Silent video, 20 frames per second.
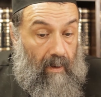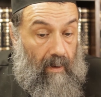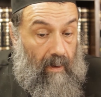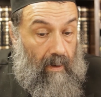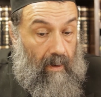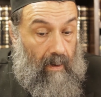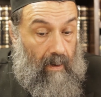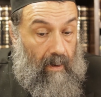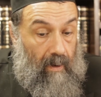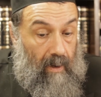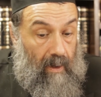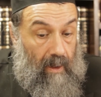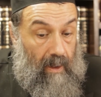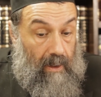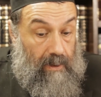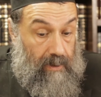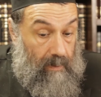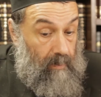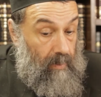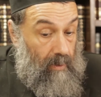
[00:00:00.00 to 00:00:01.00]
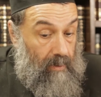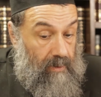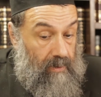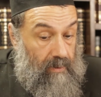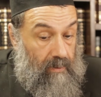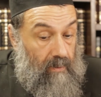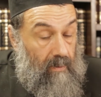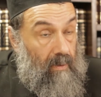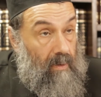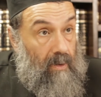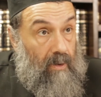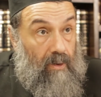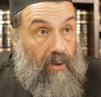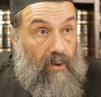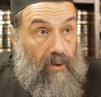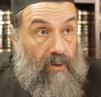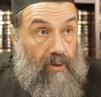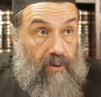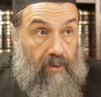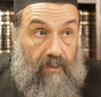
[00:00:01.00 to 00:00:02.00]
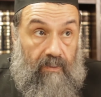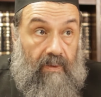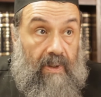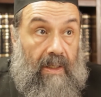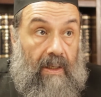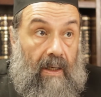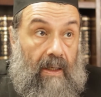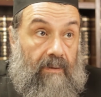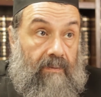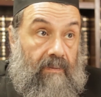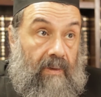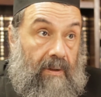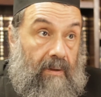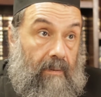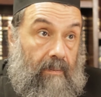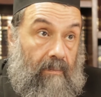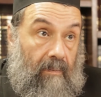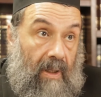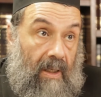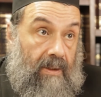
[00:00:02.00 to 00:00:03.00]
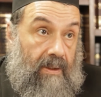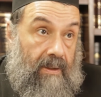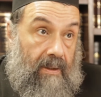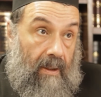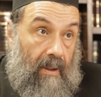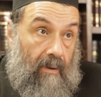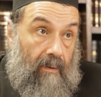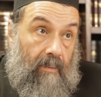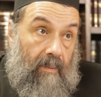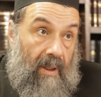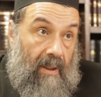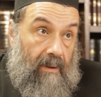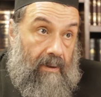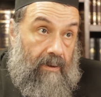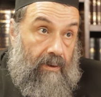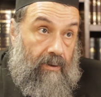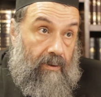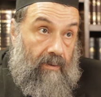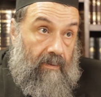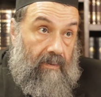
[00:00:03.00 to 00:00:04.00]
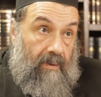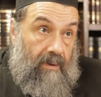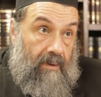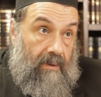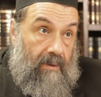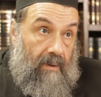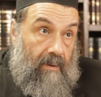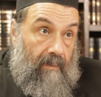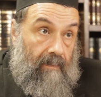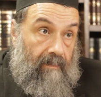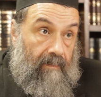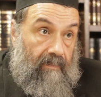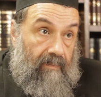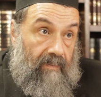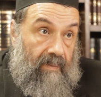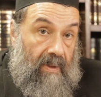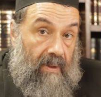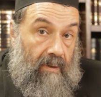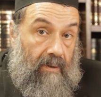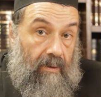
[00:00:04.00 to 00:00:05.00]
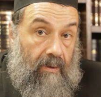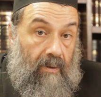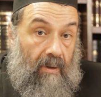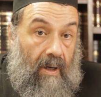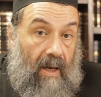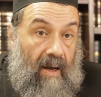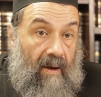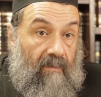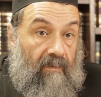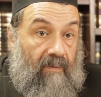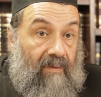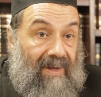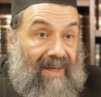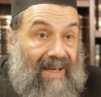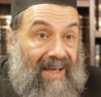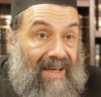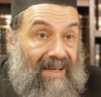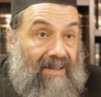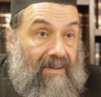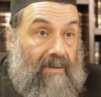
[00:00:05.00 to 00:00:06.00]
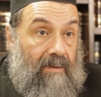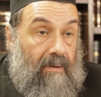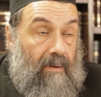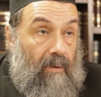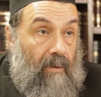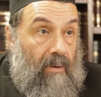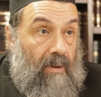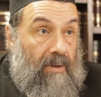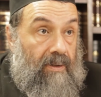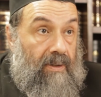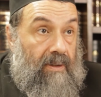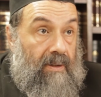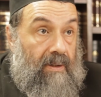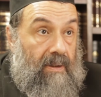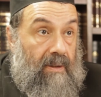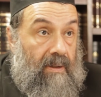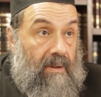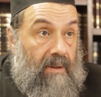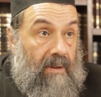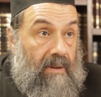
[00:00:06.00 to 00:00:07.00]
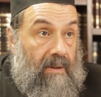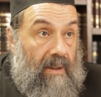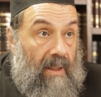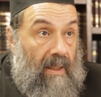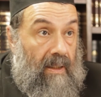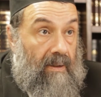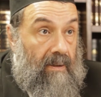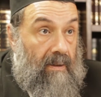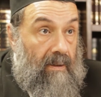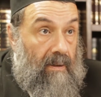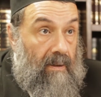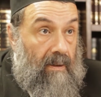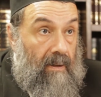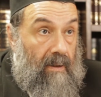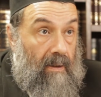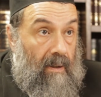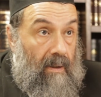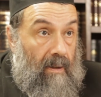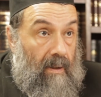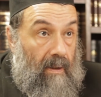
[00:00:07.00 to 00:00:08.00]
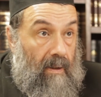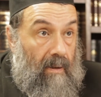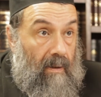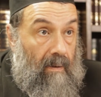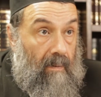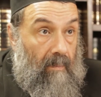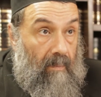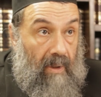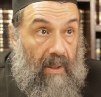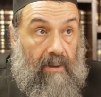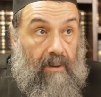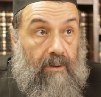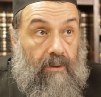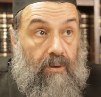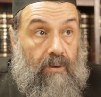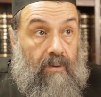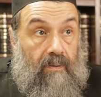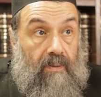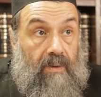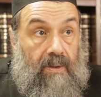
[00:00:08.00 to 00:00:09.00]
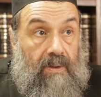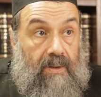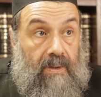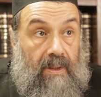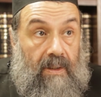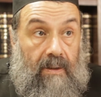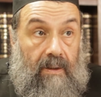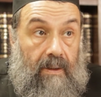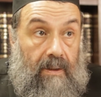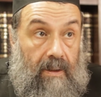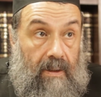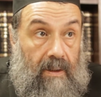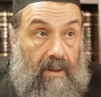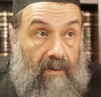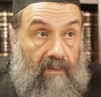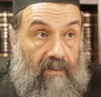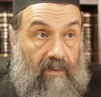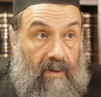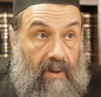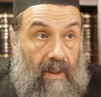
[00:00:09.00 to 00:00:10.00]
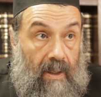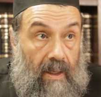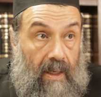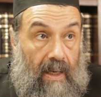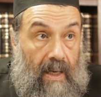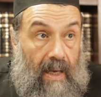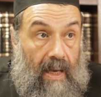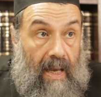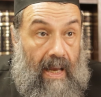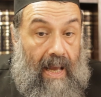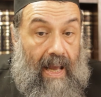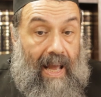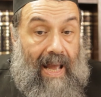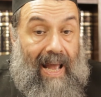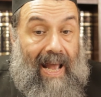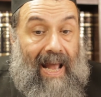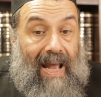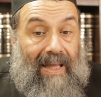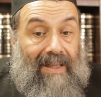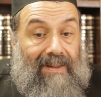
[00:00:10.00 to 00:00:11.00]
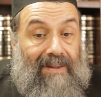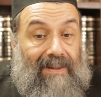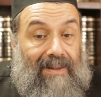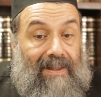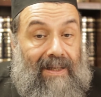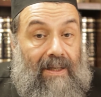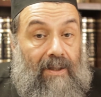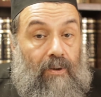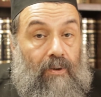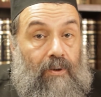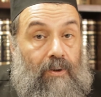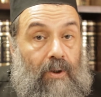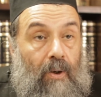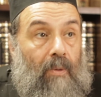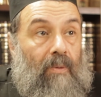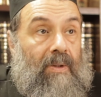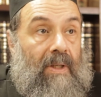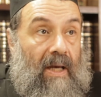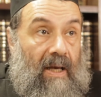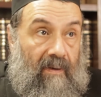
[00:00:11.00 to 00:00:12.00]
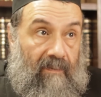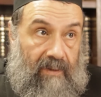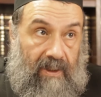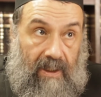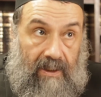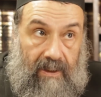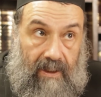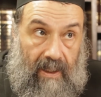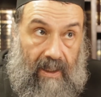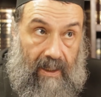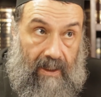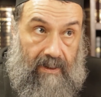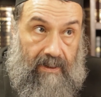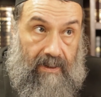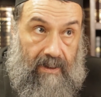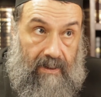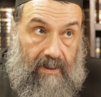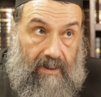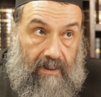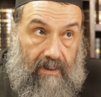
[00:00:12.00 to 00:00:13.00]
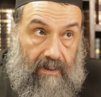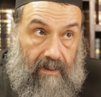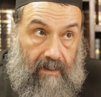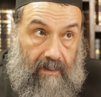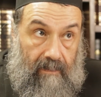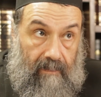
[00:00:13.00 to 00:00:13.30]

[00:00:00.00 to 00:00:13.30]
as opposed to 300 Moscow Bali Chuvas, you have 8 or 10 Bali Chuvas in Kiev, and they don't have that access